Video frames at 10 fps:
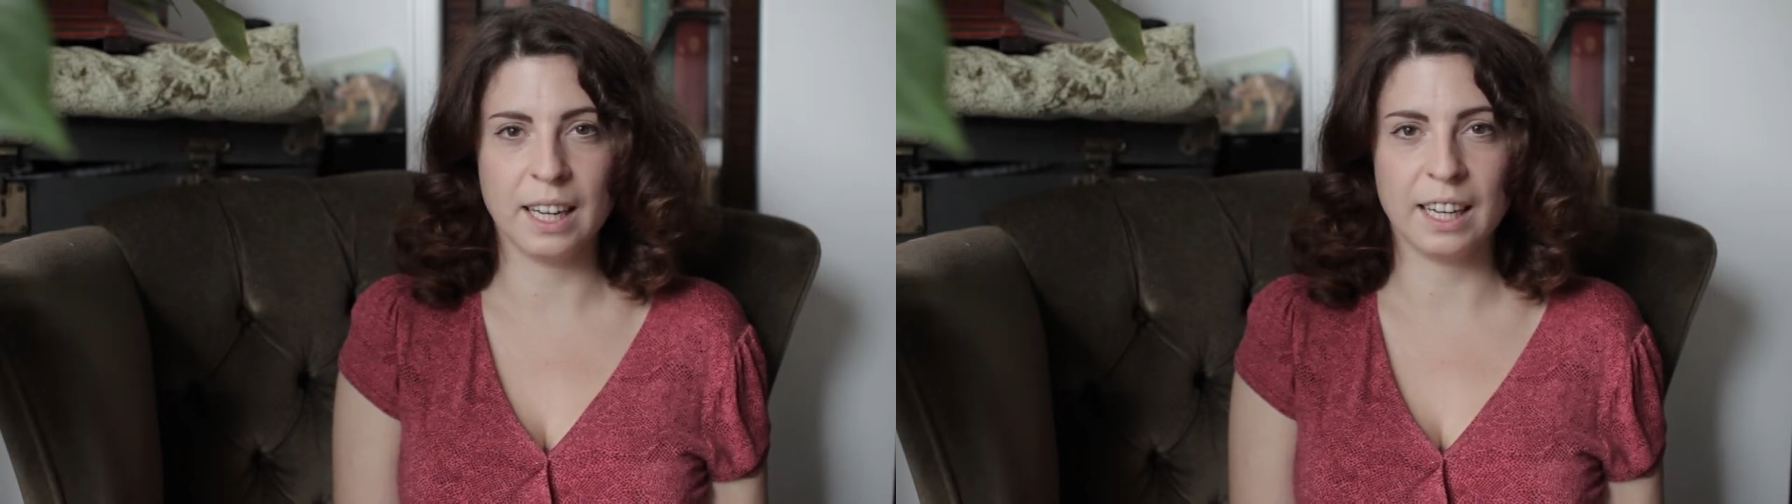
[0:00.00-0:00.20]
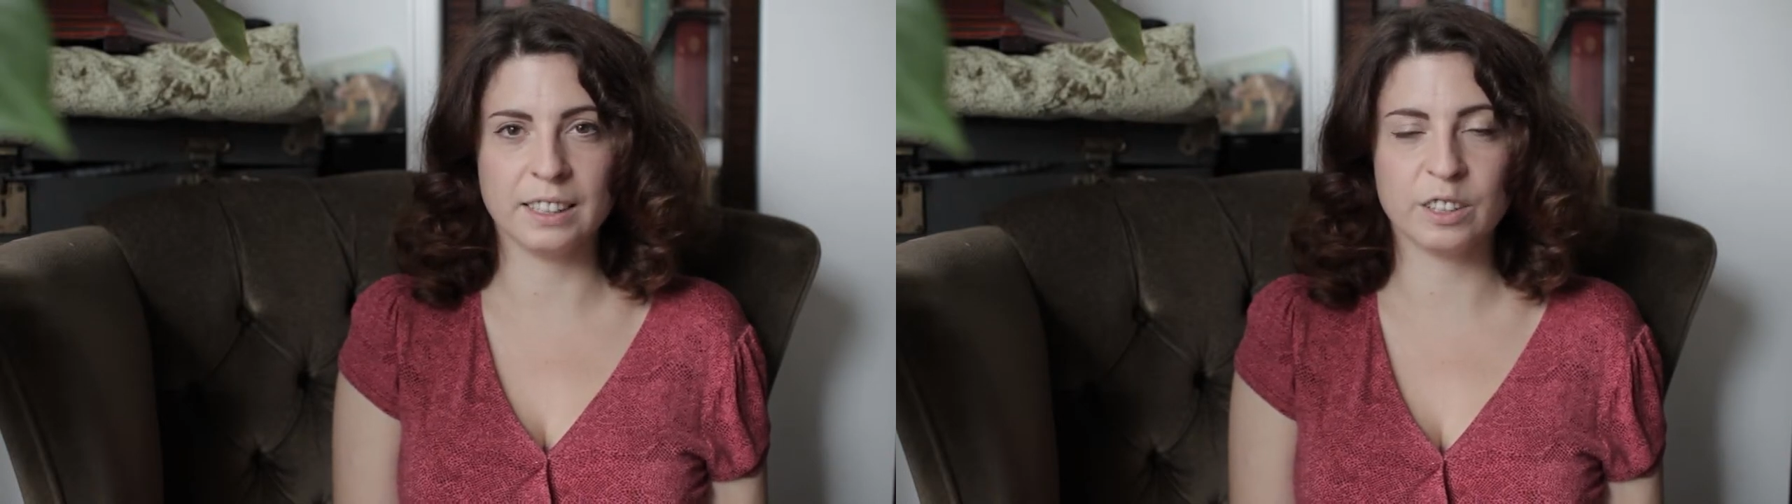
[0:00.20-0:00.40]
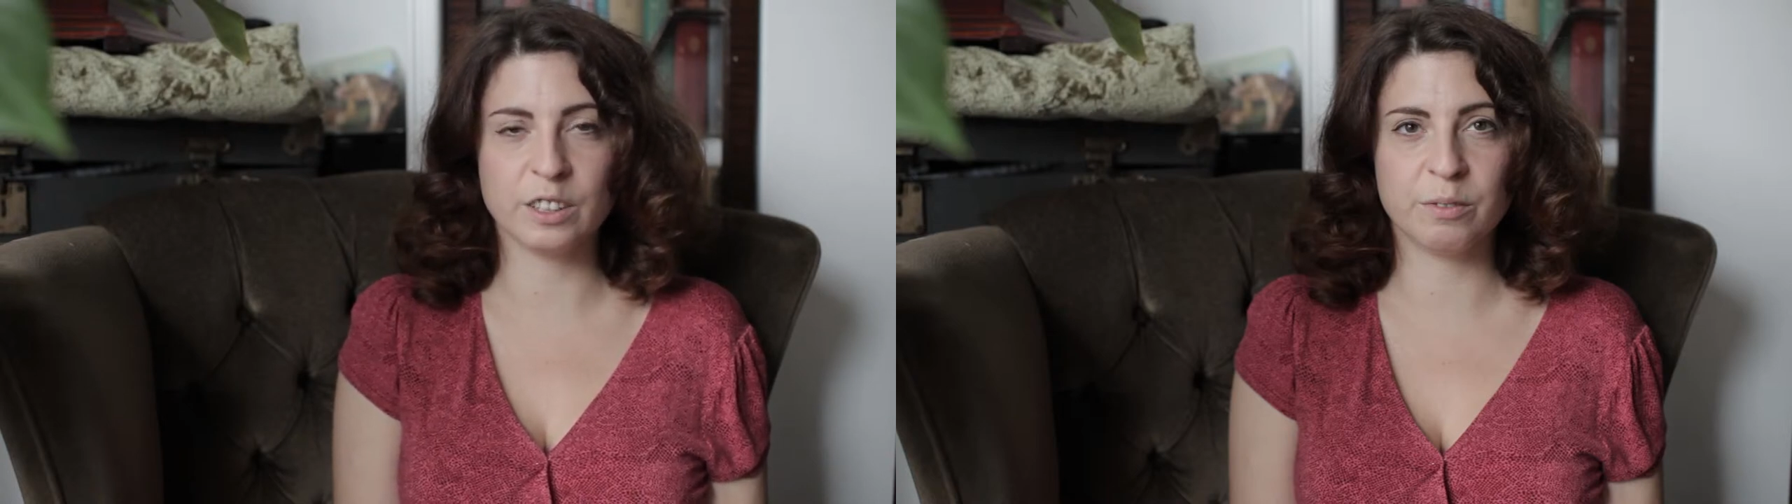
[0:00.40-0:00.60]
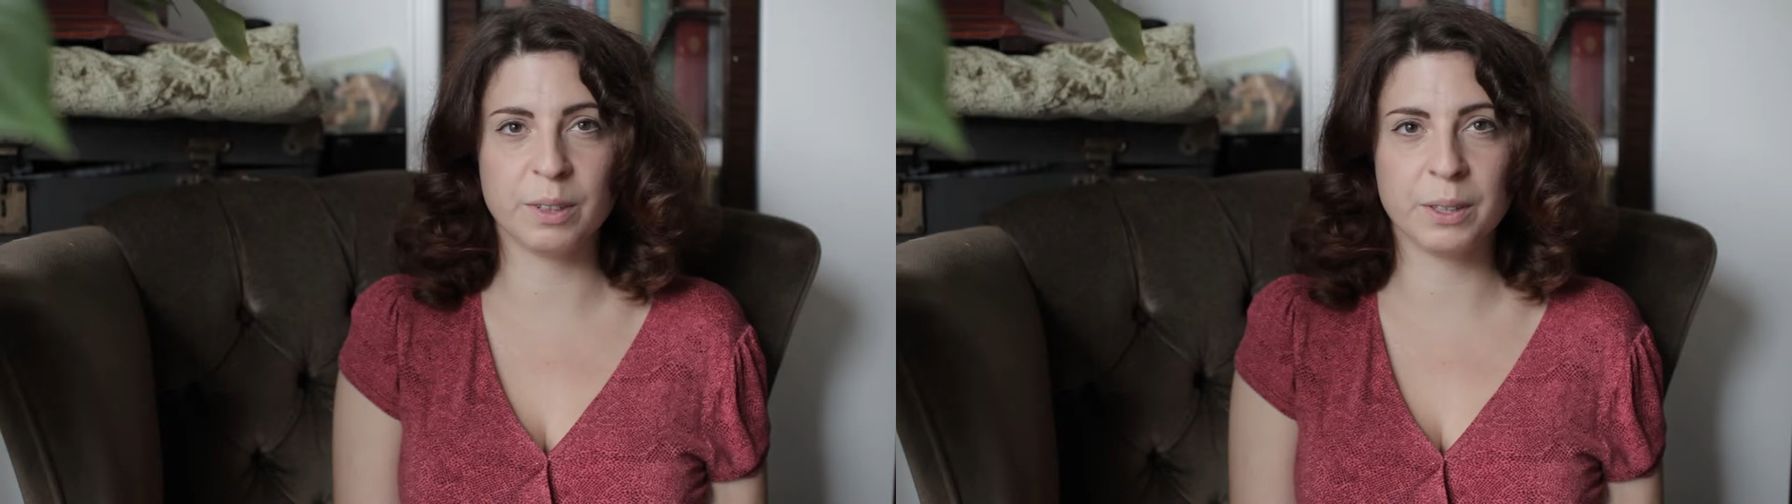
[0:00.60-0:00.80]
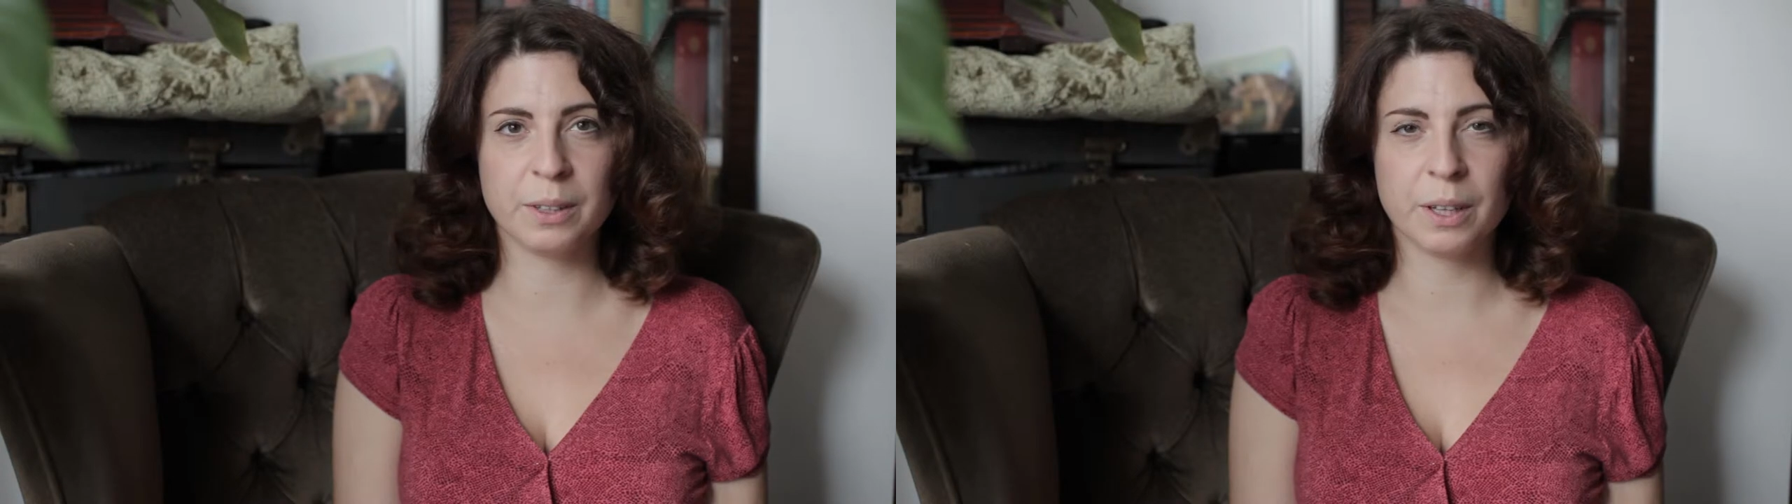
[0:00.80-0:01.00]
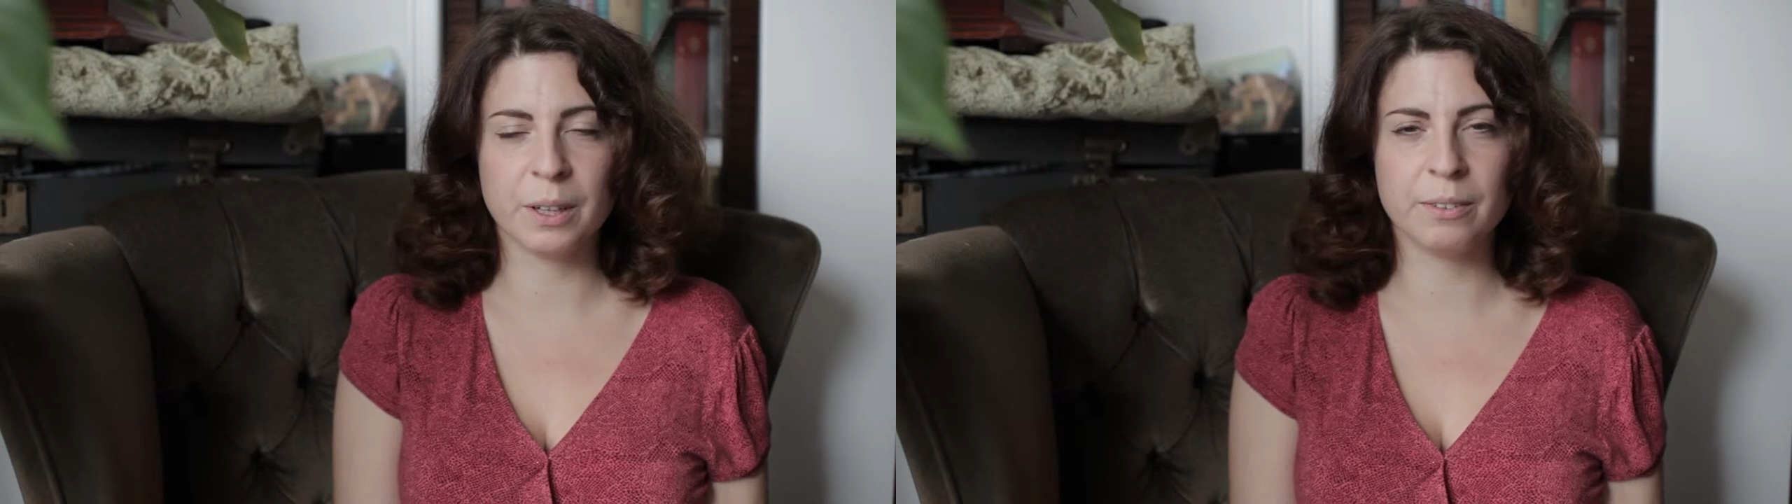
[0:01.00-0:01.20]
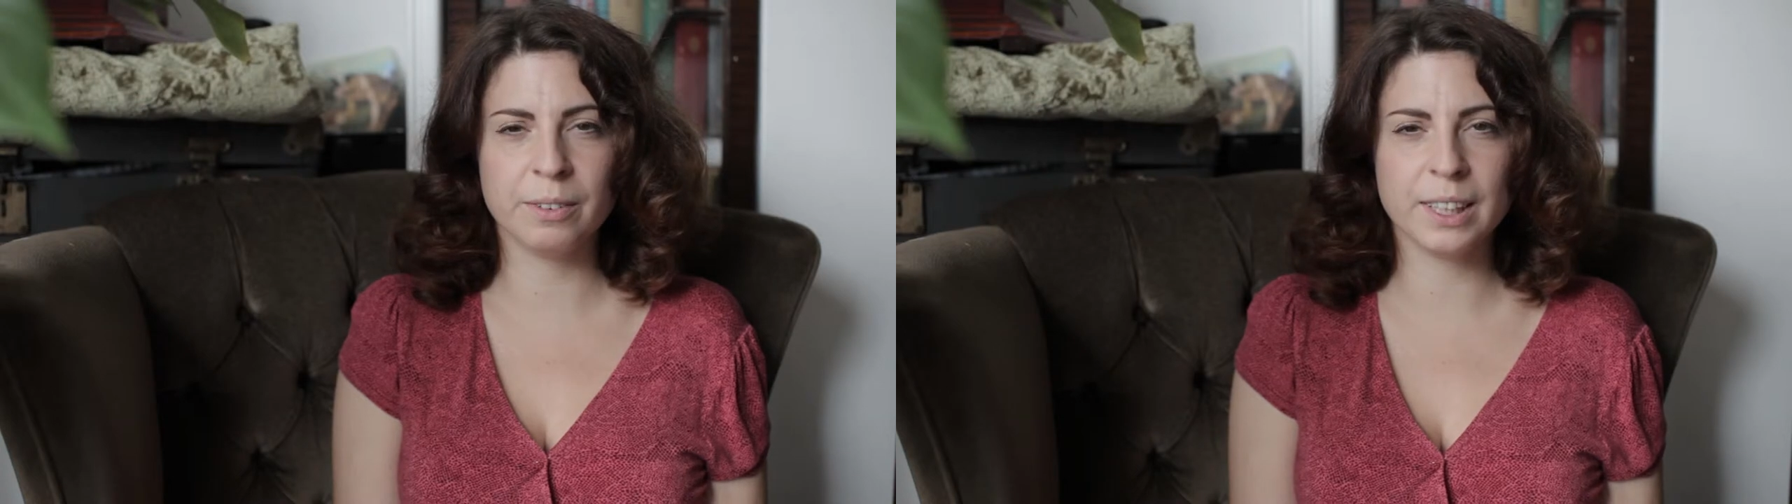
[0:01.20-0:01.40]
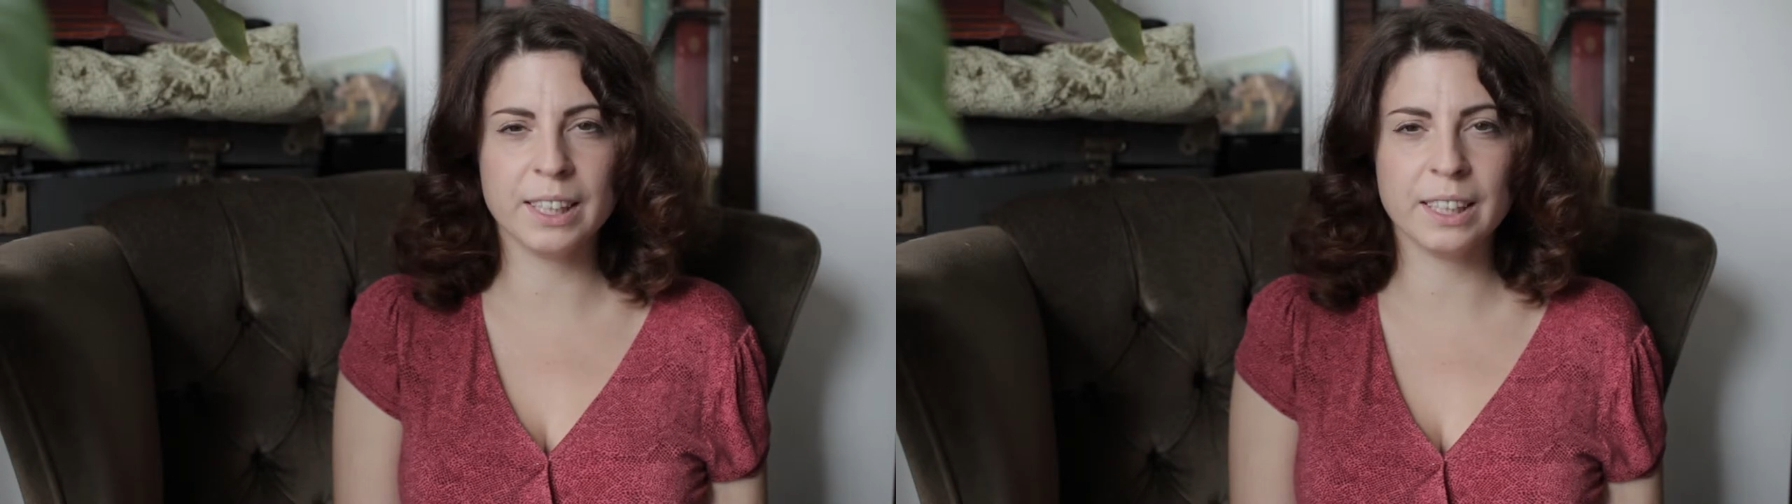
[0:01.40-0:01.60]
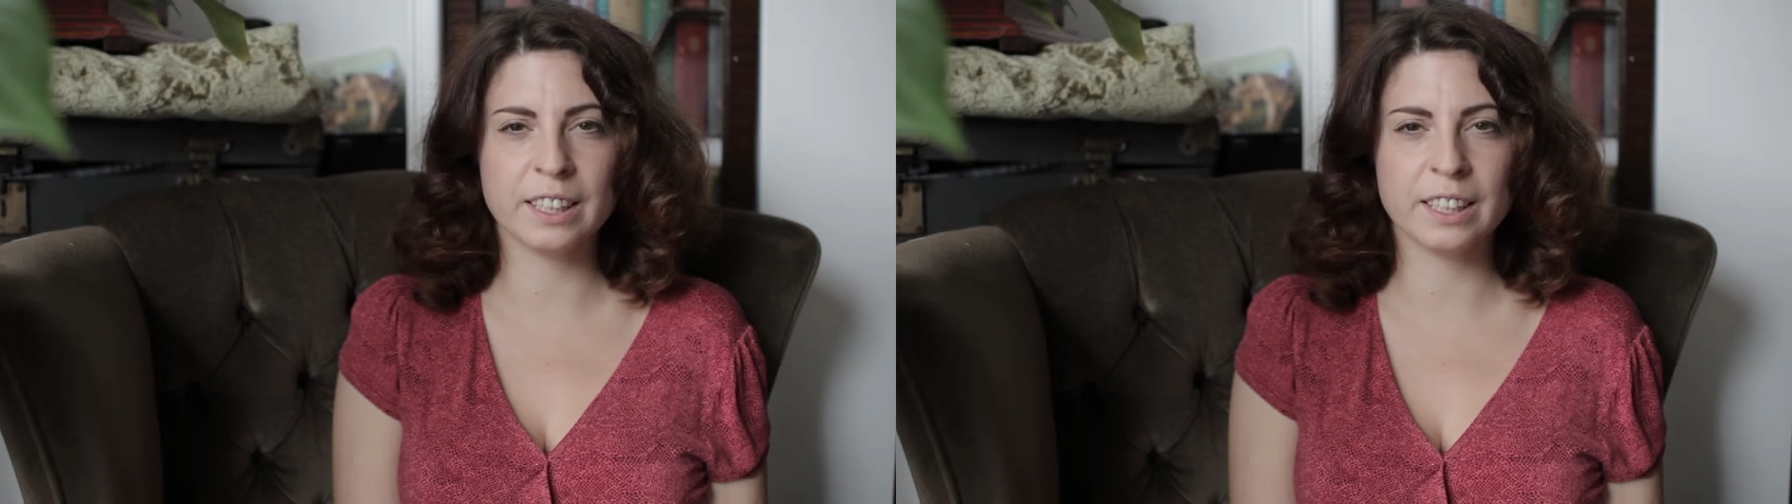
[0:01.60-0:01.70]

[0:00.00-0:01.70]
and to evoke really